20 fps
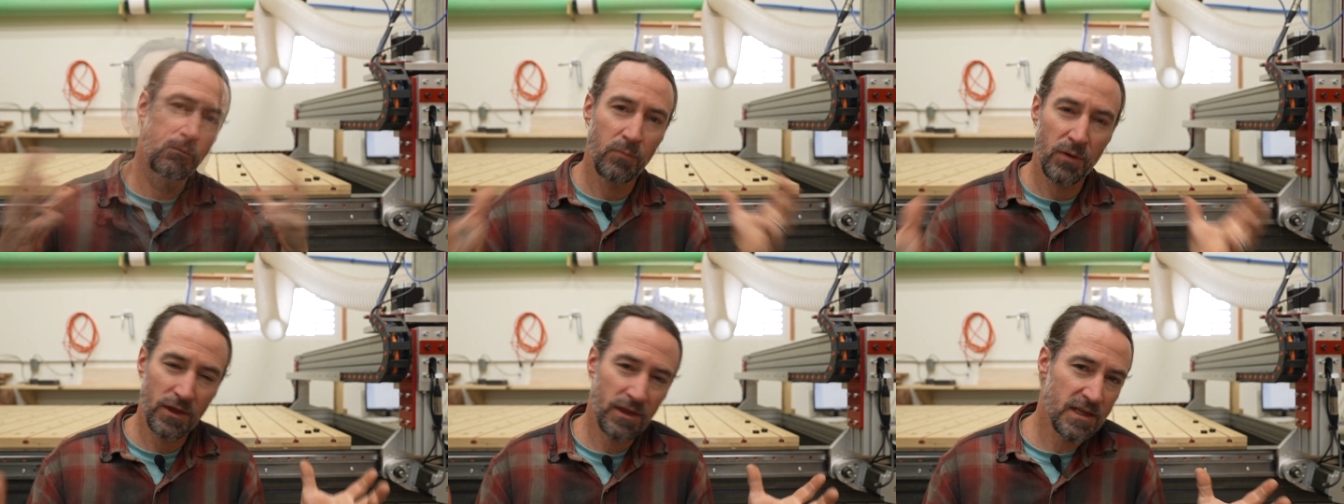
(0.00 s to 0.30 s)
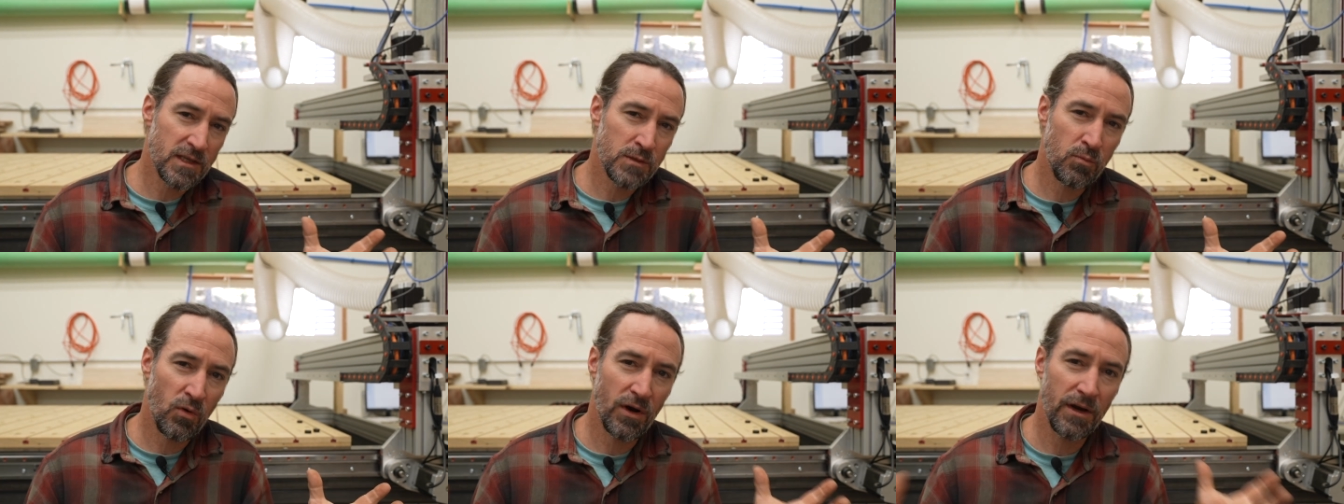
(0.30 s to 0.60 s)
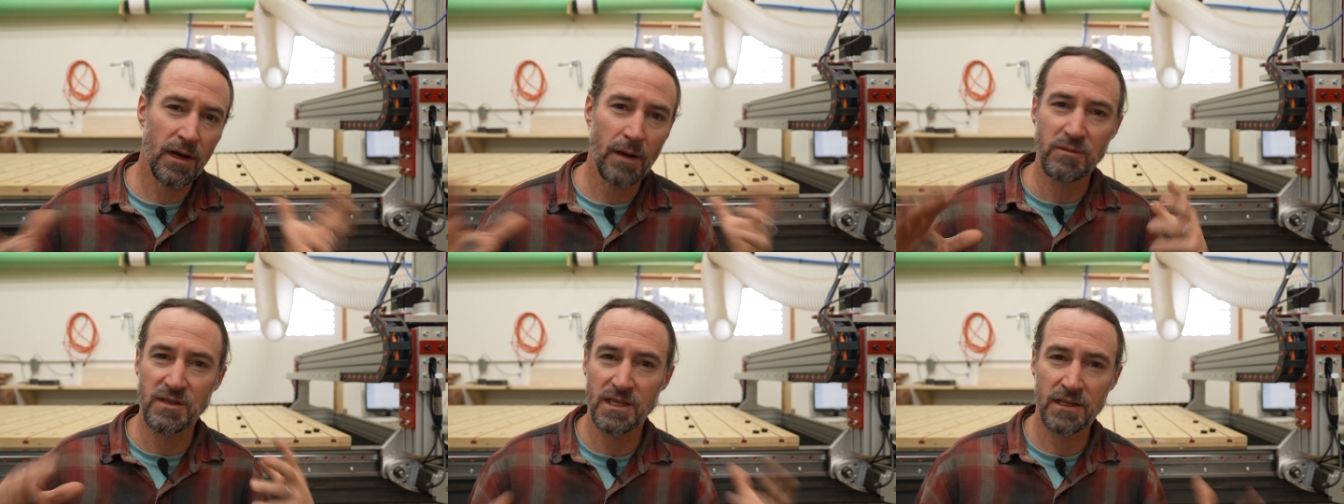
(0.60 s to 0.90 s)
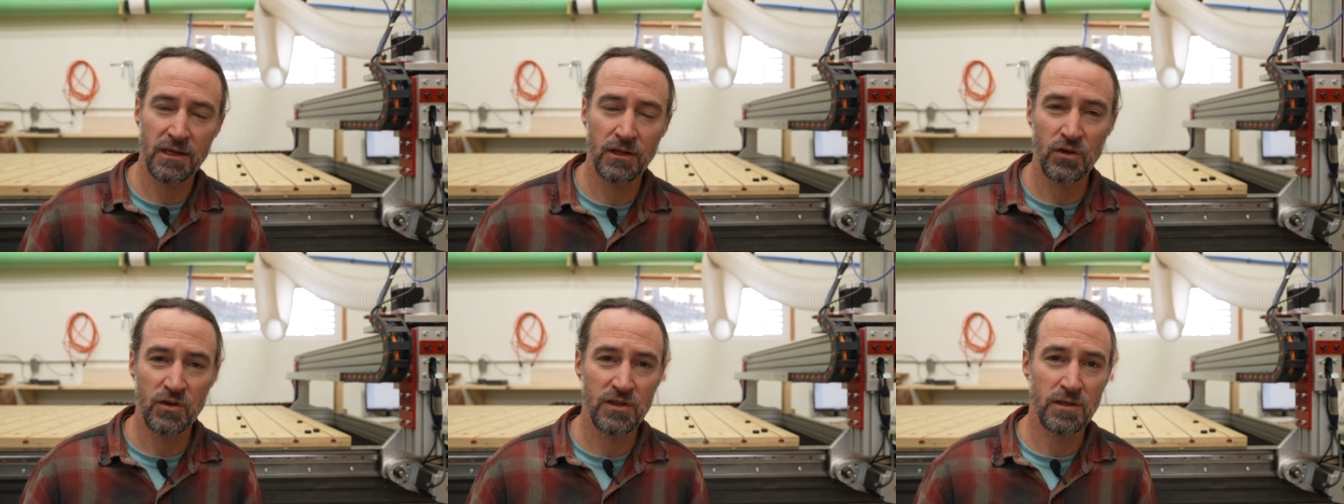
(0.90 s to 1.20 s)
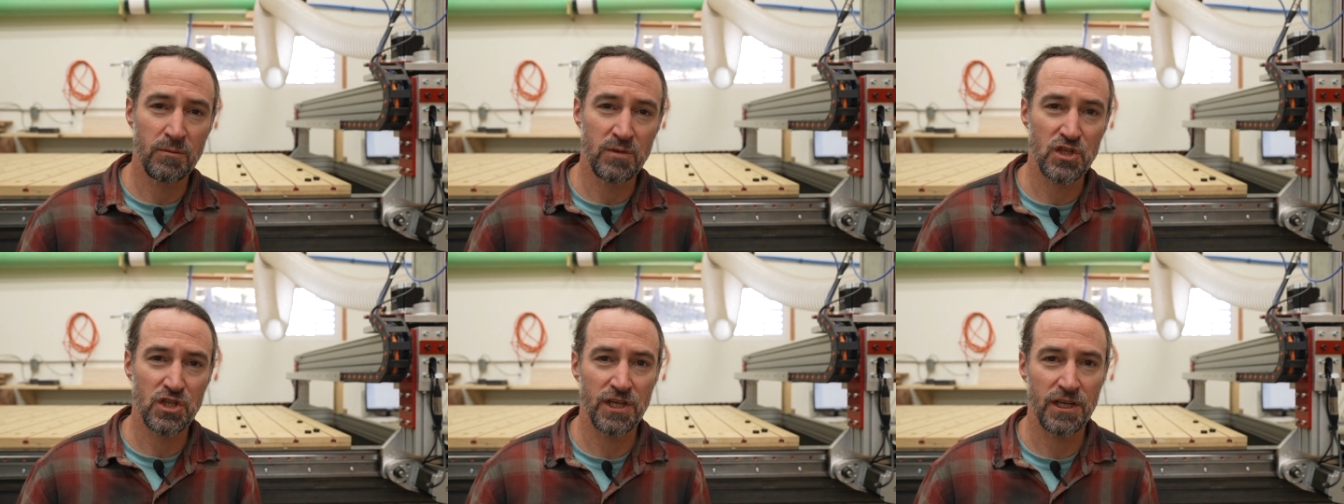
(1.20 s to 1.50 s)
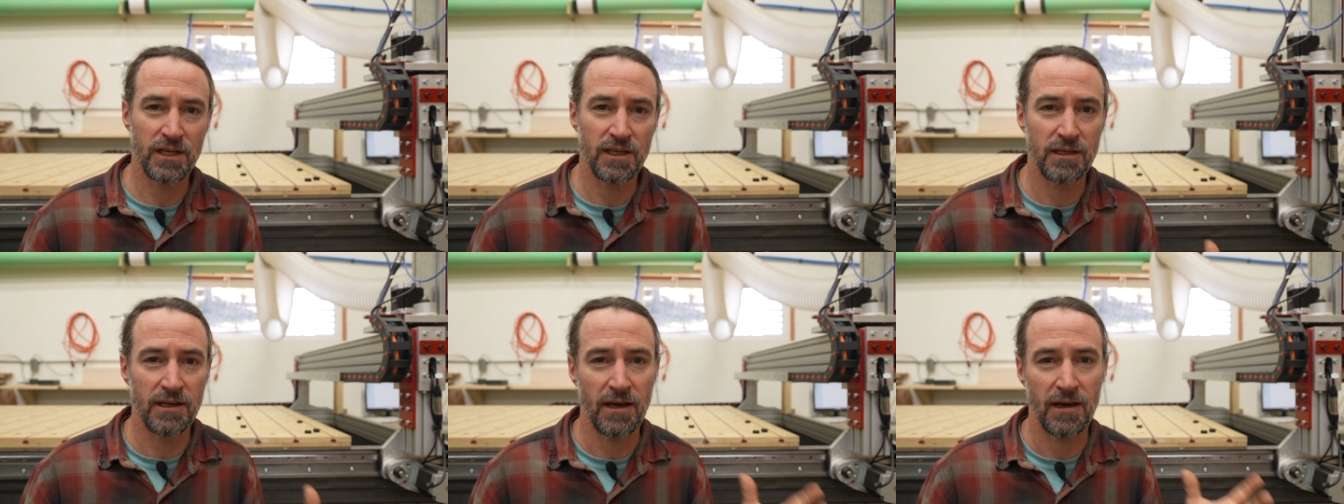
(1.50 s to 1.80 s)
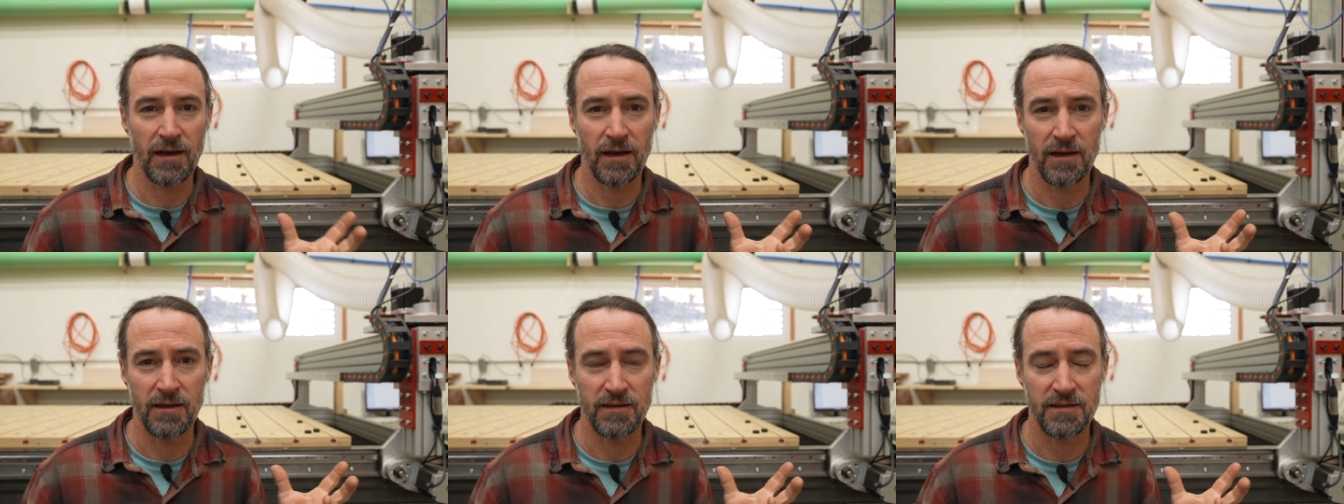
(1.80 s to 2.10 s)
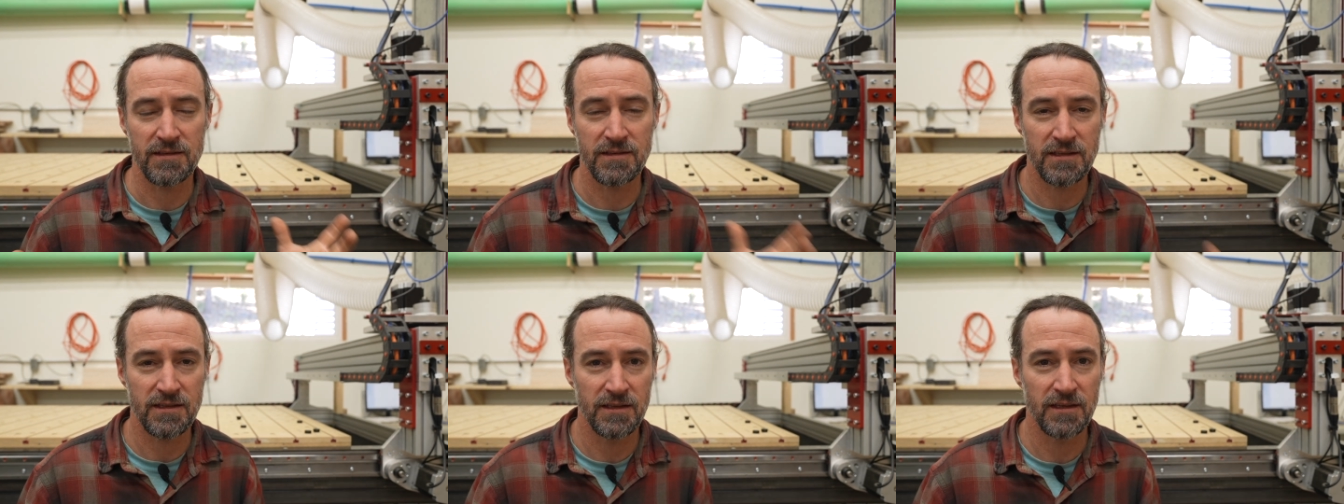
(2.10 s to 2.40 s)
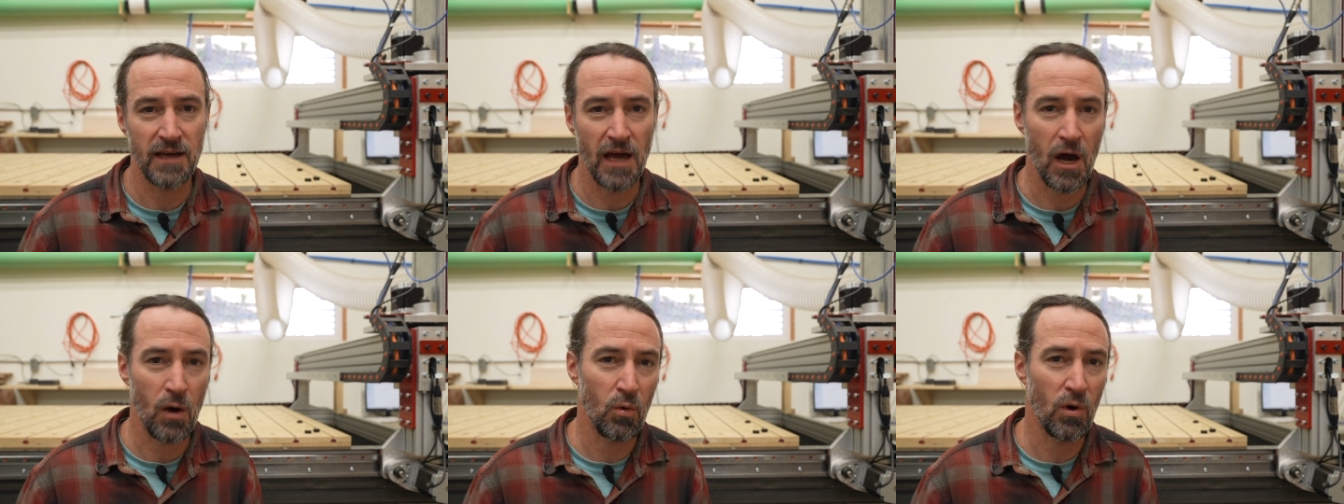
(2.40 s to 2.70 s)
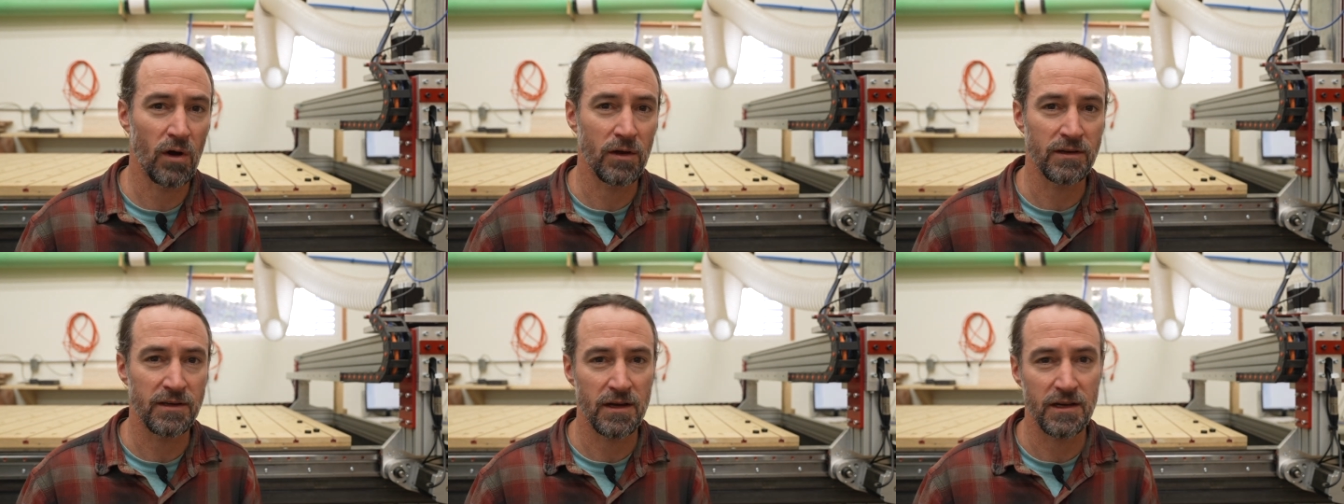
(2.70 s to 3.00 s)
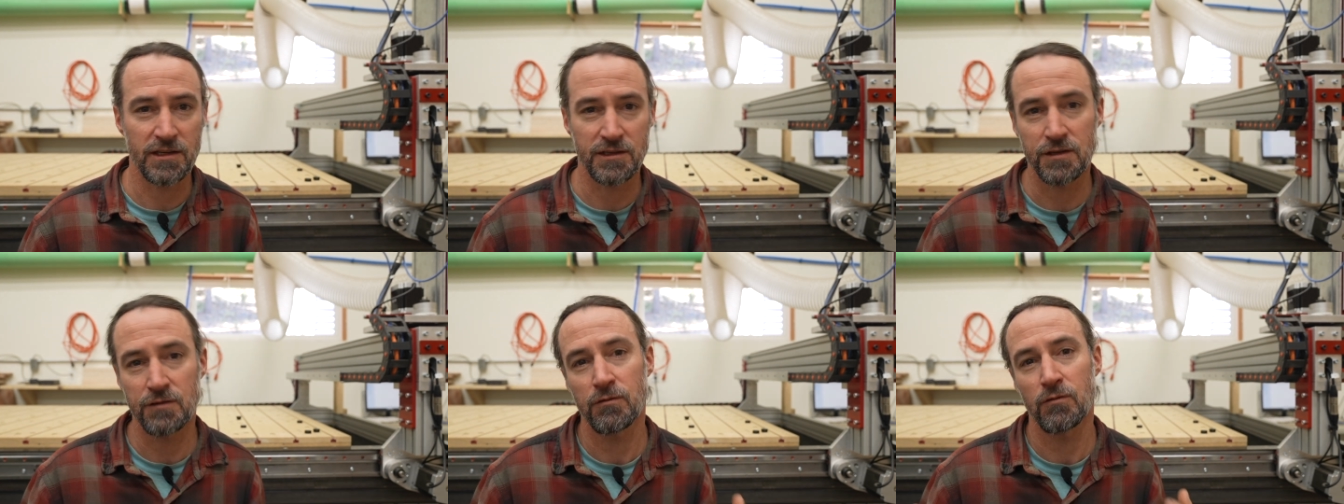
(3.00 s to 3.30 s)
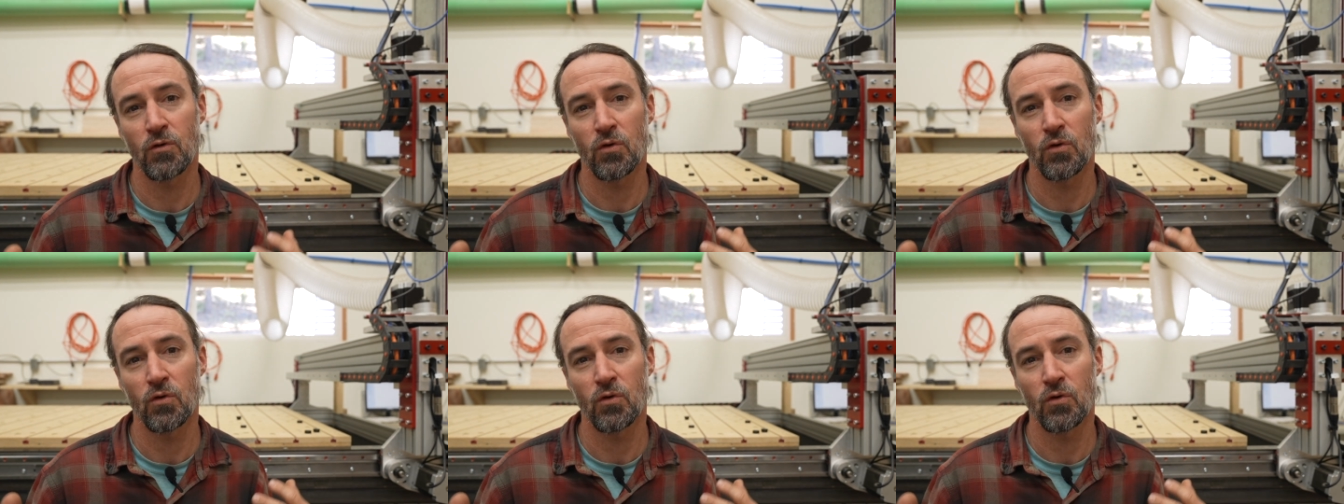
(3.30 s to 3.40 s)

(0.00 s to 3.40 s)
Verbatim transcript: But at this point, I'm just going to use the machine and see how well it does